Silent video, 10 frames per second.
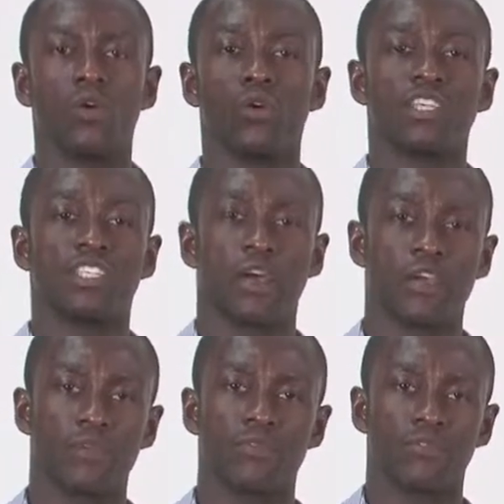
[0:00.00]

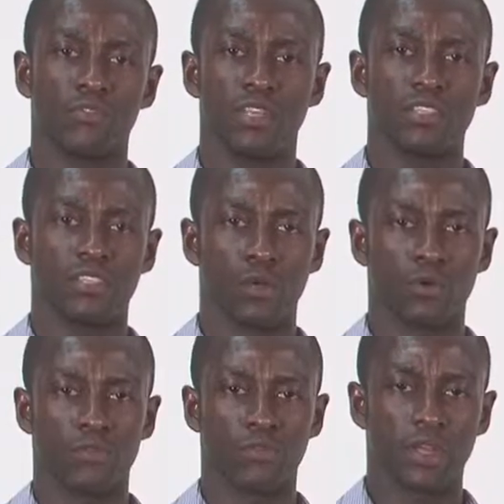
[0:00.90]
Ohrm
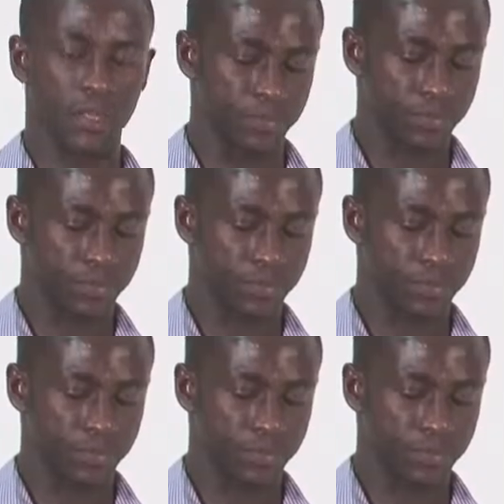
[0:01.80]
303.